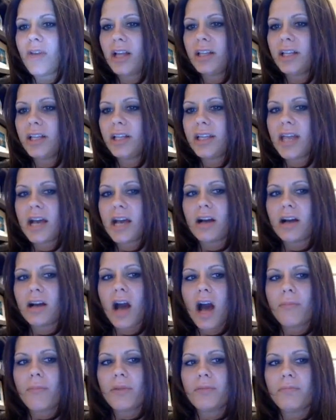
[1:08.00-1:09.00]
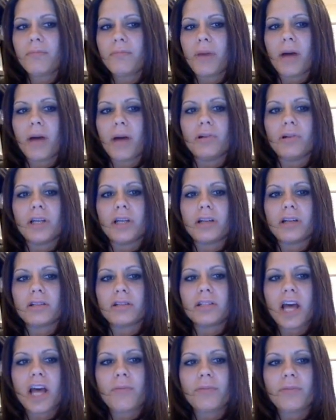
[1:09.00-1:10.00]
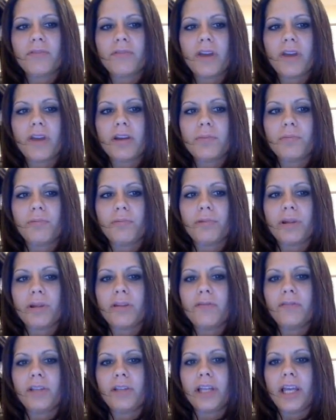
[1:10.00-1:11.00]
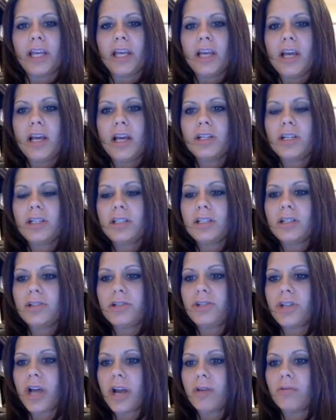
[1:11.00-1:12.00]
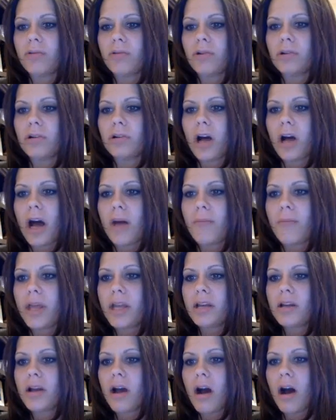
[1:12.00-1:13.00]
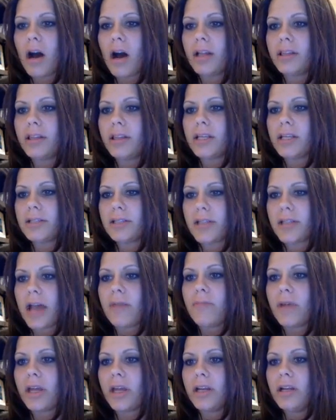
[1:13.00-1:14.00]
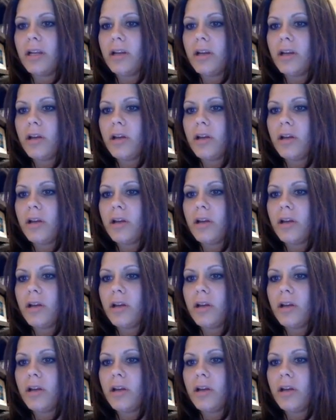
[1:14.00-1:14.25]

I click that comment bubble, it'll tell me very briefly just a general comment on the assignment,